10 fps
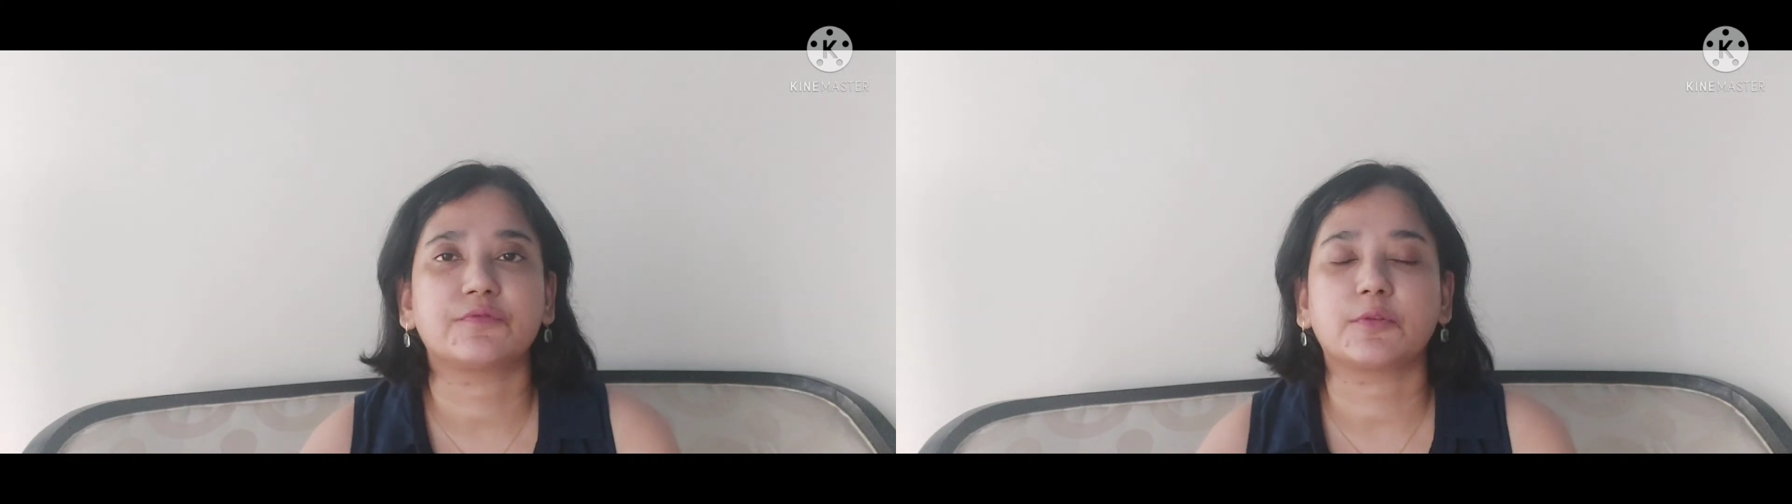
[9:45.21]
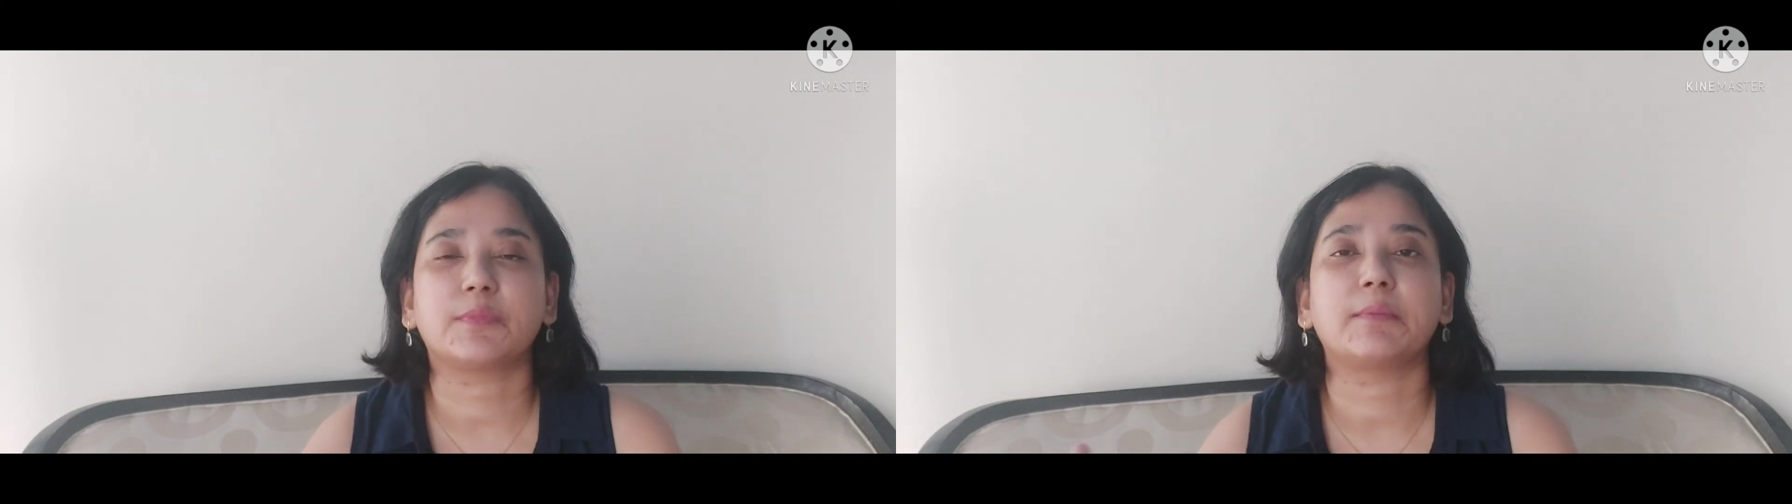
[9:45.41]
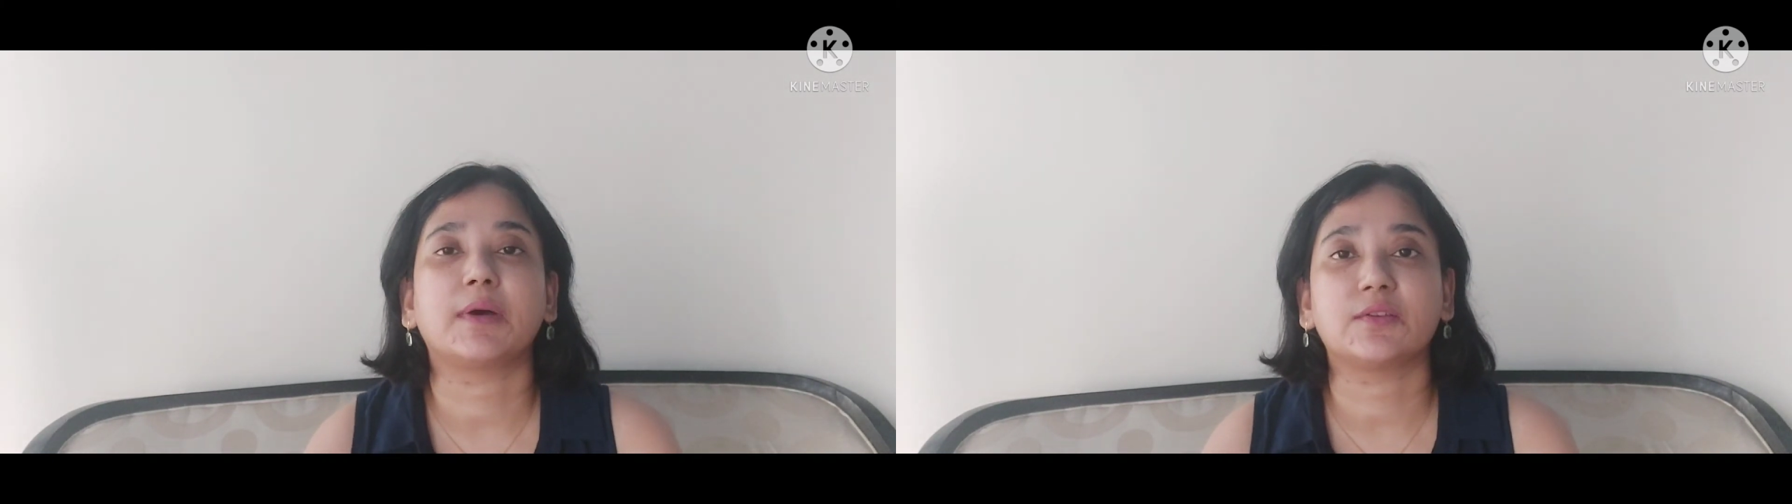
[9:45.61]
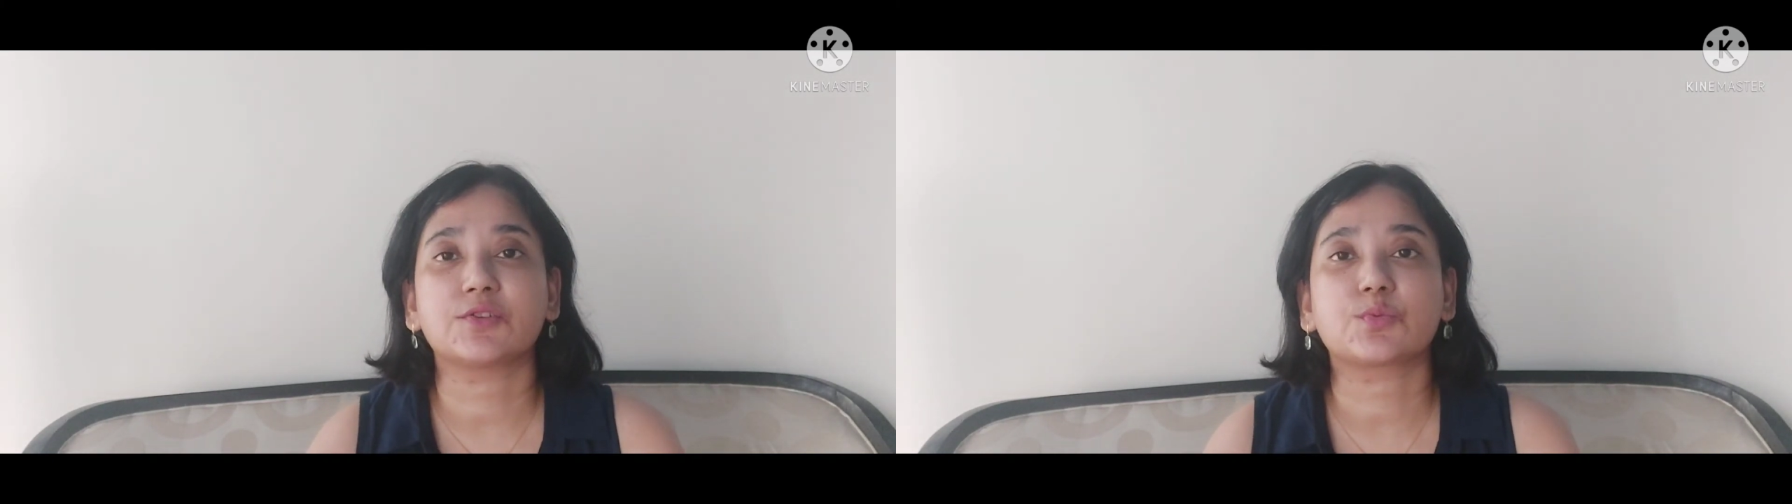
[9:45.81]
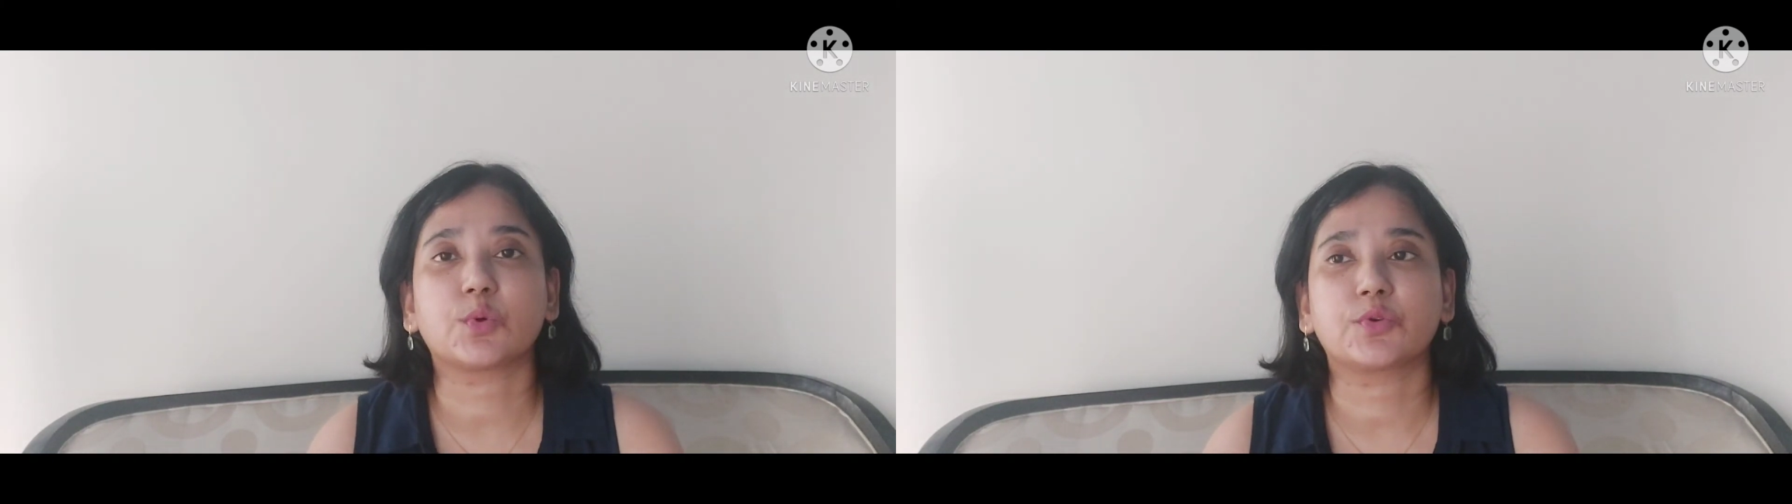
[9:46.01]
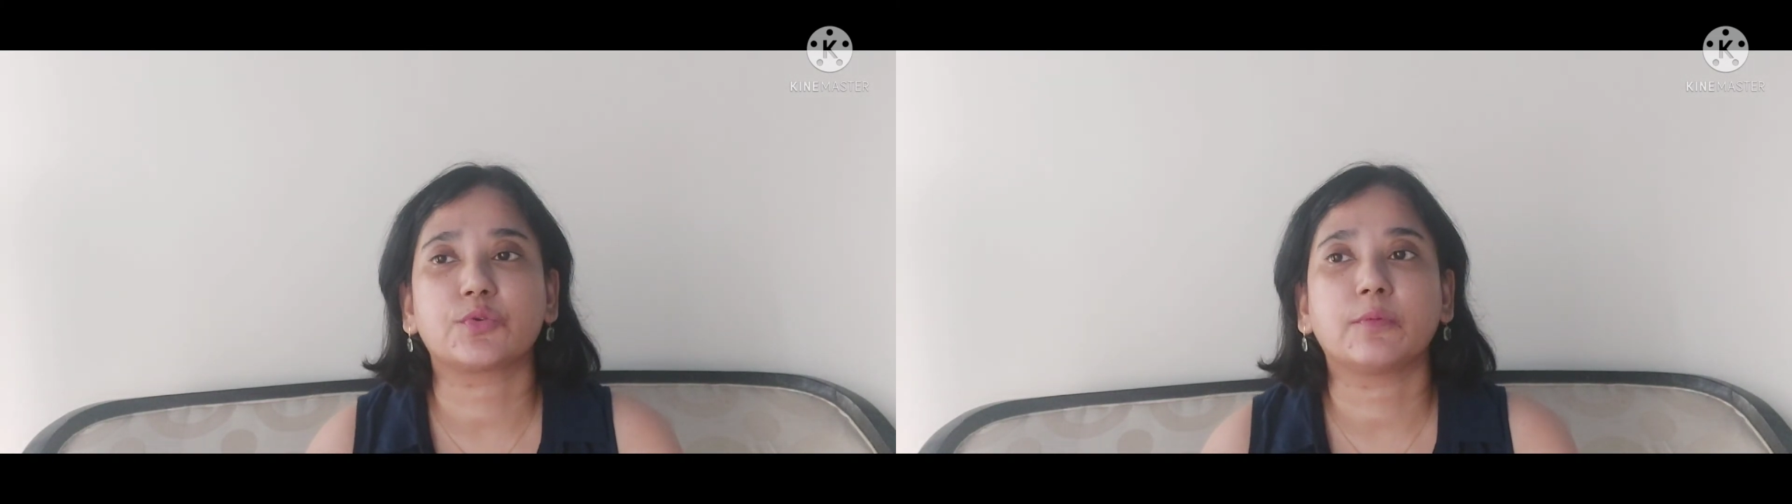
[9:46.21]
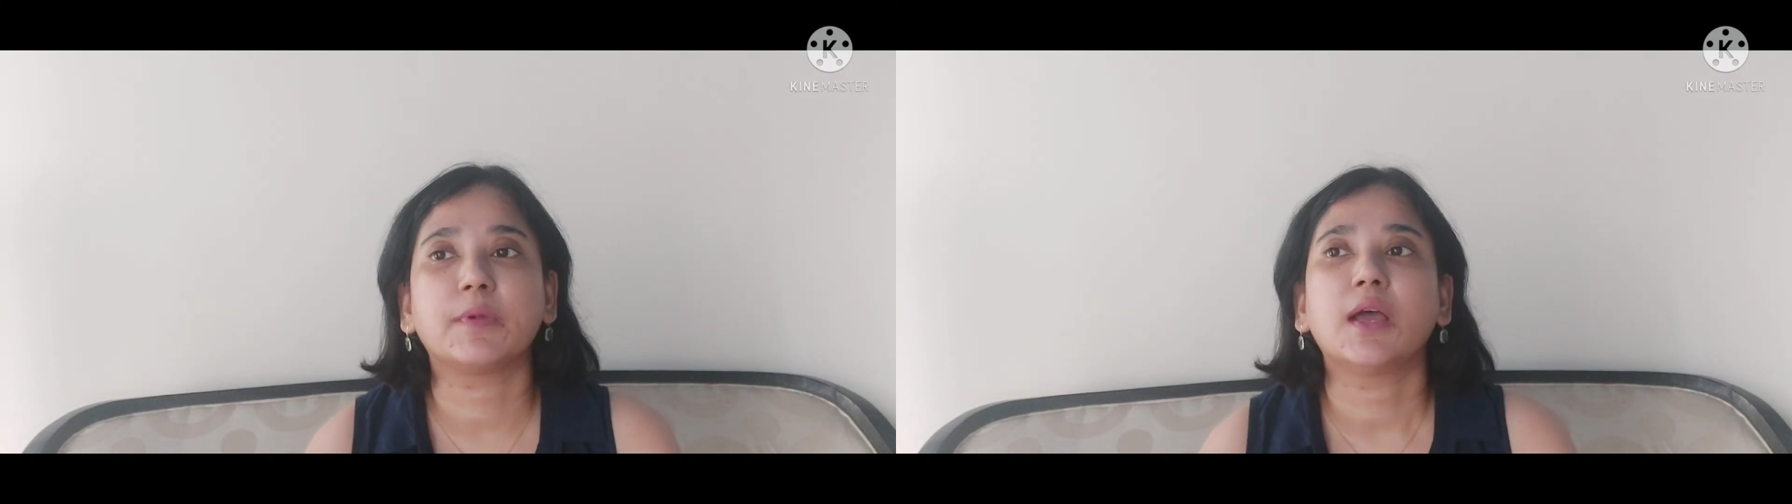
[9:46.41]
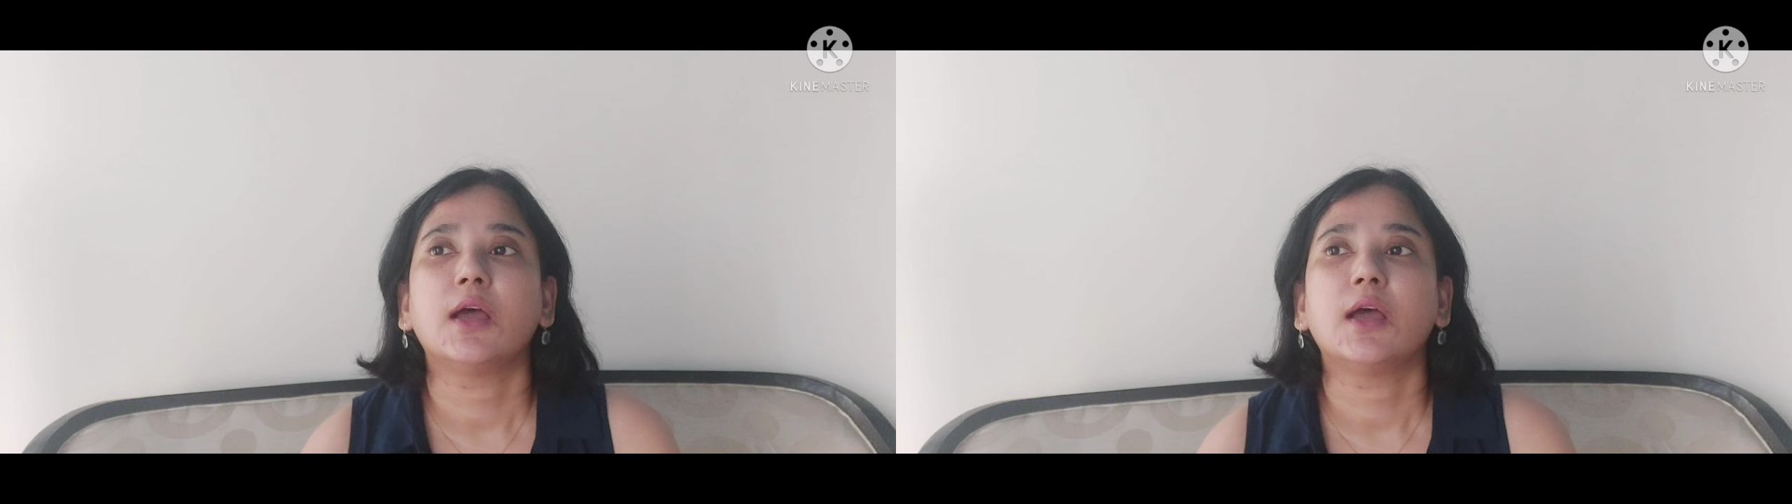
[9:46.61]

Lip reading: from my mother's wardrobe,